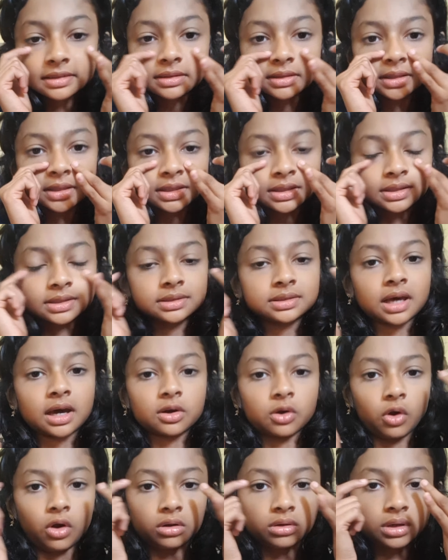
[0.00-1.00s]
things are
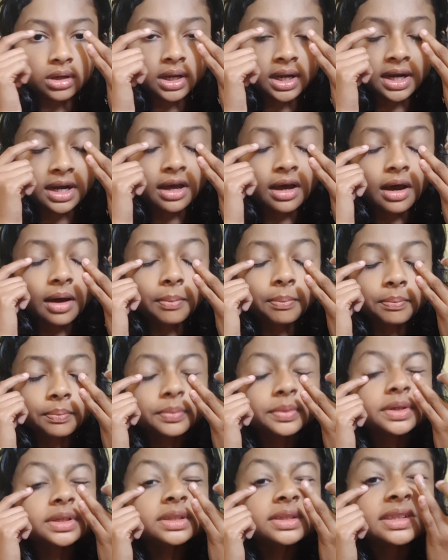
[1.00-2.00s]
gone and up
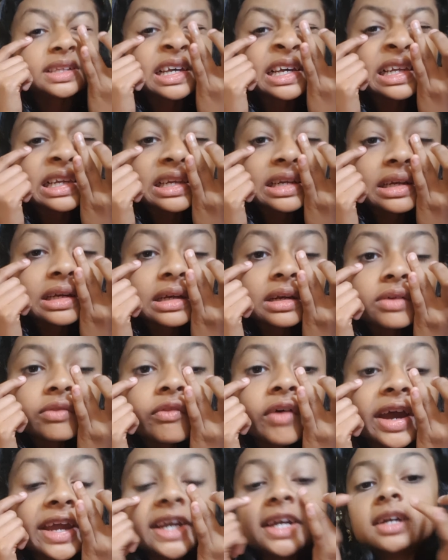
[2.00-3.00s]
it's a little
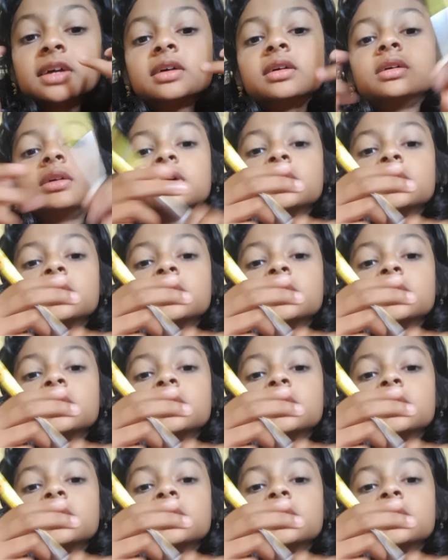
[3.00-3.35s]
whiter.